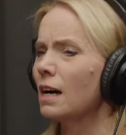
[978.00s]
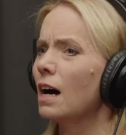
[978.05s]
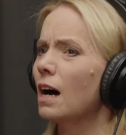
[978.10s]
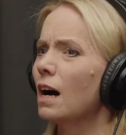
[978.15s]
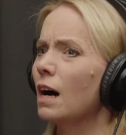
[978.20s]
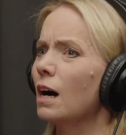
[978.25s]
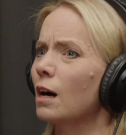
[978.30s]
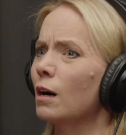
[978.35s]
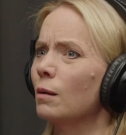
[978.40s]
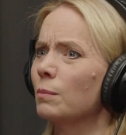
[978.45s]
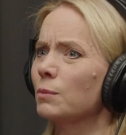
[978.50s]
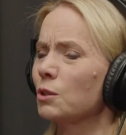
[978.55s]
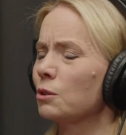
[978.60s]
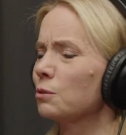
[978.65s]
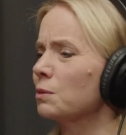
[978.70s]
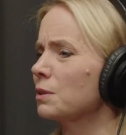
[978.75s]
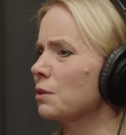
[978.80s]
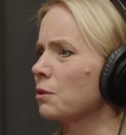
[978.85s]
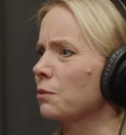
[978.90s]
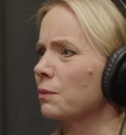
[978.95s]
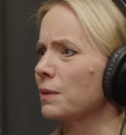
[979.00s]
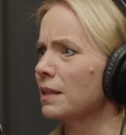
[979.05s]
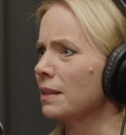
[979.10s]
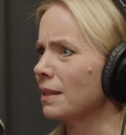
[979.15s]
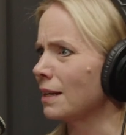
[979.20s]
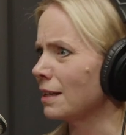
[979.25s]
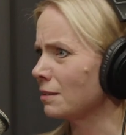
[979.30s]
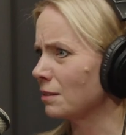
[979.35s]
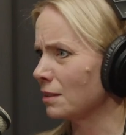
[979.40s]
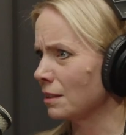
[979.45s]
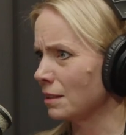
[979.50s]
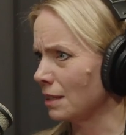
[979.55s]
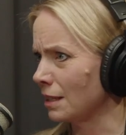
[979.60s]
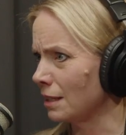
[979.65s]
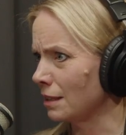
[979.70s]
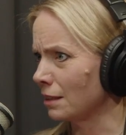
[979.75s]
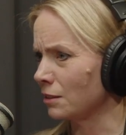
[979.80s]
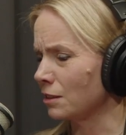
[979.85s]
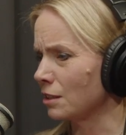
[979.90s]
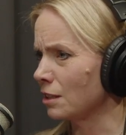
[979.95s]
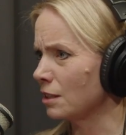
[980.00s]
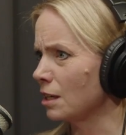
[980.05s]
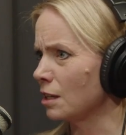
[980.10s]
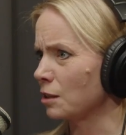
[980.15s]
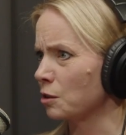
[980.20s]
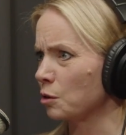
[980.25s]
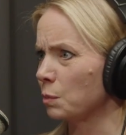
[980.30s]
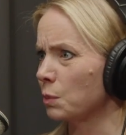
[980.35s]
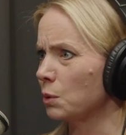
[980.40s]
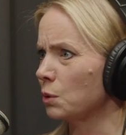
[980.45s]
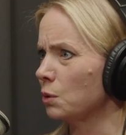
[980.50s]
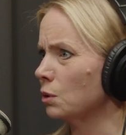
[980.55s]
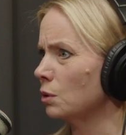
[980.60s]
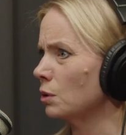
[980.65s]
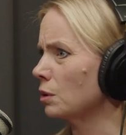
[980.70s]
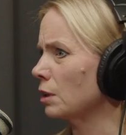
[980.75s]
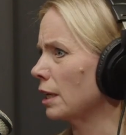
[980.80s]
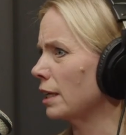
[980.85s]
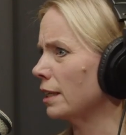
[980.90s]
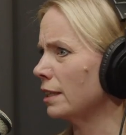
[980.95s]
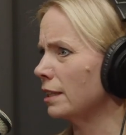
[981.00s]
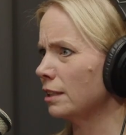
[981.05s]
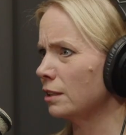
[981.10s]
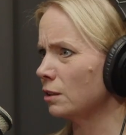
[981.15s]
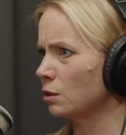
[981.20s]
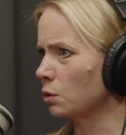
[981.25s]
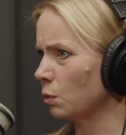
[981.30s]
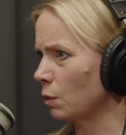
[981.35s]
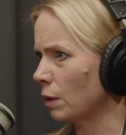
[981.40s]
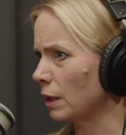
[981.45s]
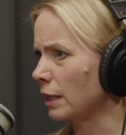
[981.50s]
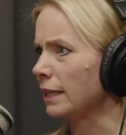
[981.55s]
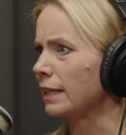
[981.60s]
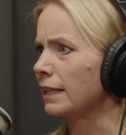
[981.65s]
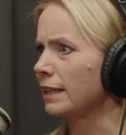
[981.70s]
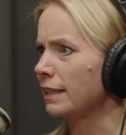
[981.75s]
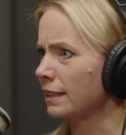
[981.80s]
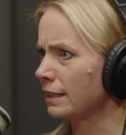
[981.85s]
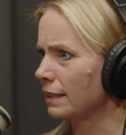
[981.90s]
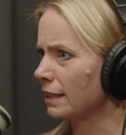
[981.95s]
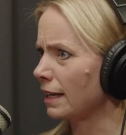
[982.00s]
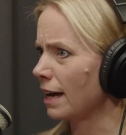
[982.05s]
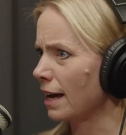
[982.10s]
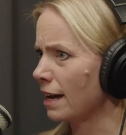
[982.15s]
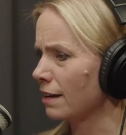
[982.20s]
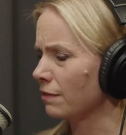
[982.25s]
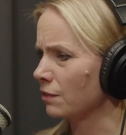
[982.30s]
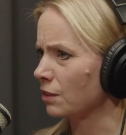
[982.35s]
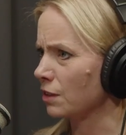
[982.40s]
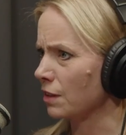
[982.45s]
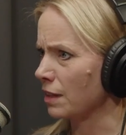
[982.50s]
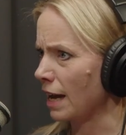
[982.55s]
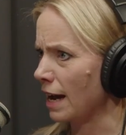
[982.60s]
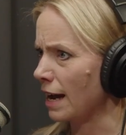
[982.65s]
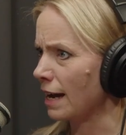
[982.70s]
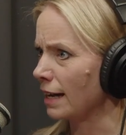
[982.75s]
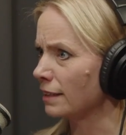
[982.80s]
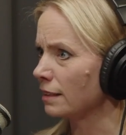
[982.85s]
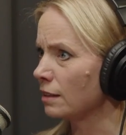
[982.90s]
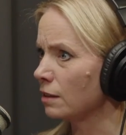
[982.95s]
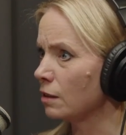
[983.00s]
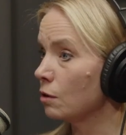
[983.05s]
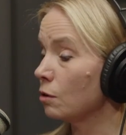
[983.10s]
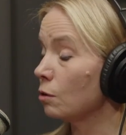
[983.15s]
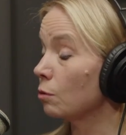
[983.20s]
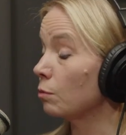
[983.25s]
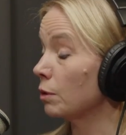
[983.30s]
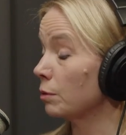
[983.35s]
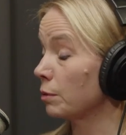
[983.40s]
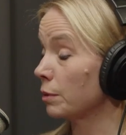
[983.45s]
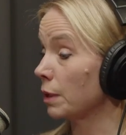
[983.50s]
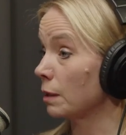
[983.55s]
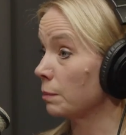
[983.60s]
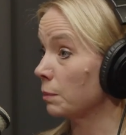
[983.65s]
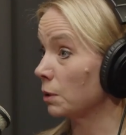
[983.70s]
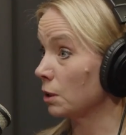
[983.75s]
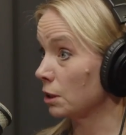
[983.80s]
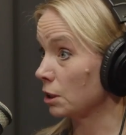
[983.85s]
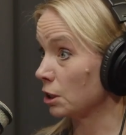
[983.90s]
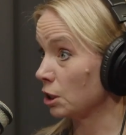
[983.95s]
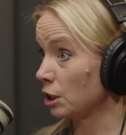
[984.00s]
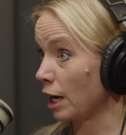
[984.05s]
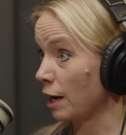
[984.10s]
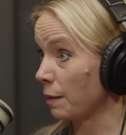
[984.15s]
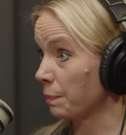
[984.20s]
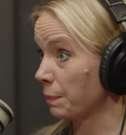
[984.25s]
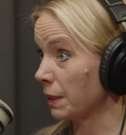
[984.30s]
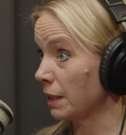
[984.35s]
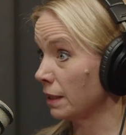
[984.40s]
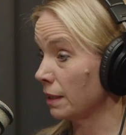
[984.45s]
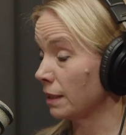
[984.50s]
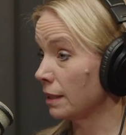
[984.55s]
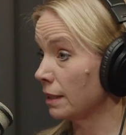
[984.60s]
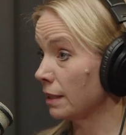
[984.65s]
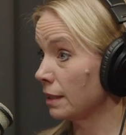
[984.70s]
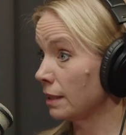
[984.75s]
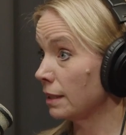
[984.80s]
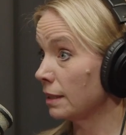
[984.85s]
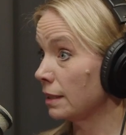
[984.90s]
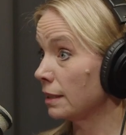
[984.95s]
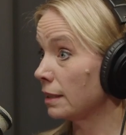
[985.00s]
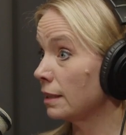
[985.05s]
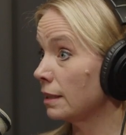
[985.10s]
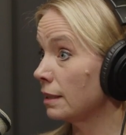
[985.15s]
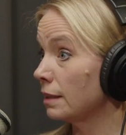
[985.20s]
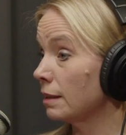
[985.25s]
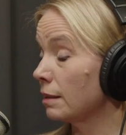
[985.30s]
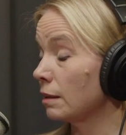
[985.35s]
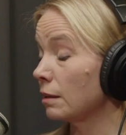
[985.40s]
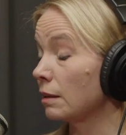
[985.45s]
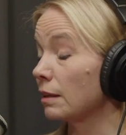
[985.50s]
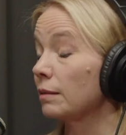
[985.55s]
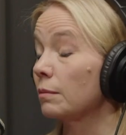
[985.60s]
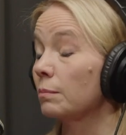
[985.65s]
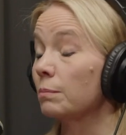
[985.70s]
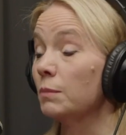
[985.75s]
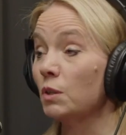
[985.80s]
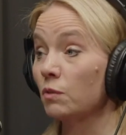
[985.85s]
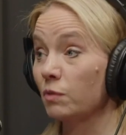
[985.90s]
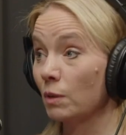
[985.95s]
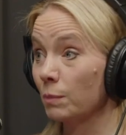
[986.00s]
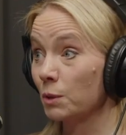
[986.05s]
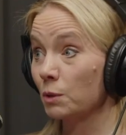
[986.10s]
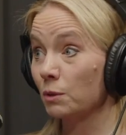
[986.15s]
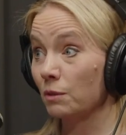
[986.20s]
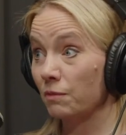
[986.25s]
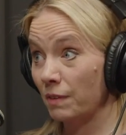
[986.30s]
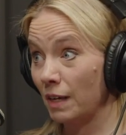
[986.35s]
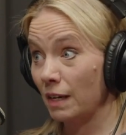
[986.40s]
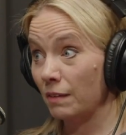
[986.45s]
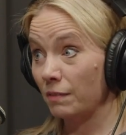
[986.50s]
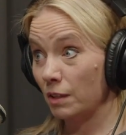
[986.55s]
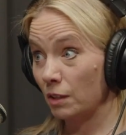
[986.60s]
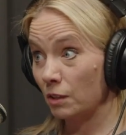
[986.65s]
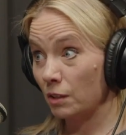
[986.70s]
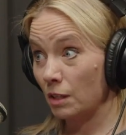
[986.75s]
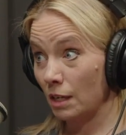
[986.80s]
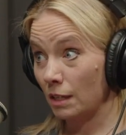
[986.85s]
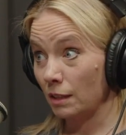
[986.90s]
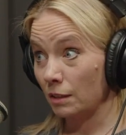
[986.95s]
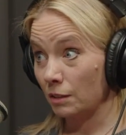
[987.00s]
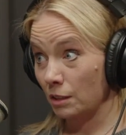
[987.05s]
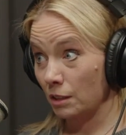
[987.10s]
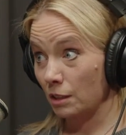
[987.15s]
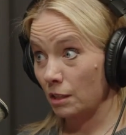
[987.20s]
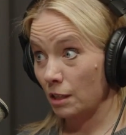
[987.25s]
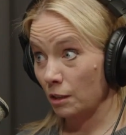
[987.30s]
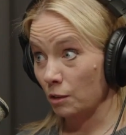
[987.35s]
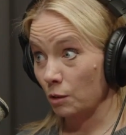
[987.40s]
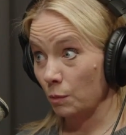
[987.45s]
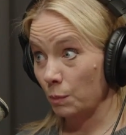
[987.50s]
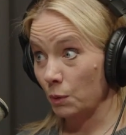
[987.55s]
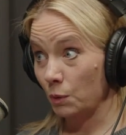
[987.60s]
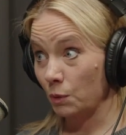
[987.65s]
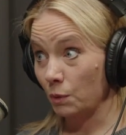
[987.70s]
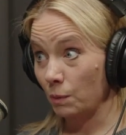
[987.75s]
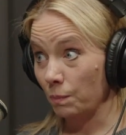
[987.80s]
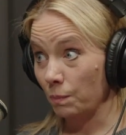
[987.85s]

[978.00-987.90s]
So it was $3,000 deductible, 80/20 after that. We were able to shop it, move them to a $500 deductible